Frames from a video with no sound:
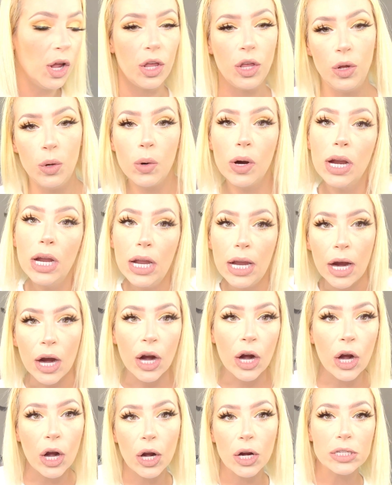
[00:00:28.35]
You are
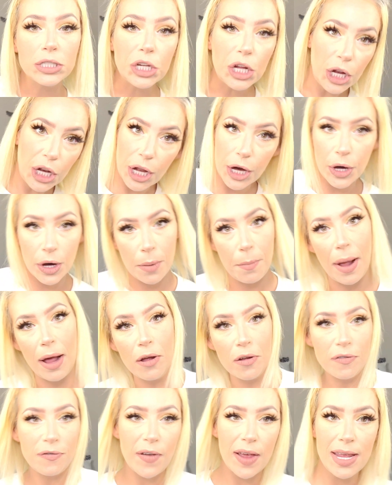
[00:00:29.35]
here to learn
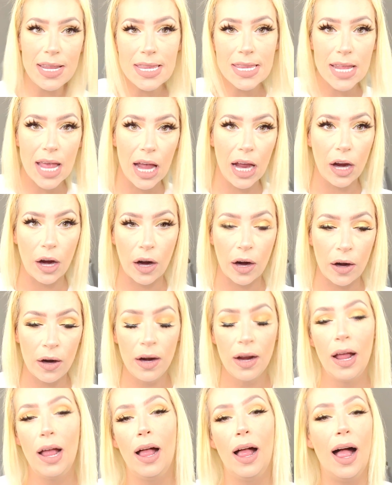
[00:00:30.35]
about face care,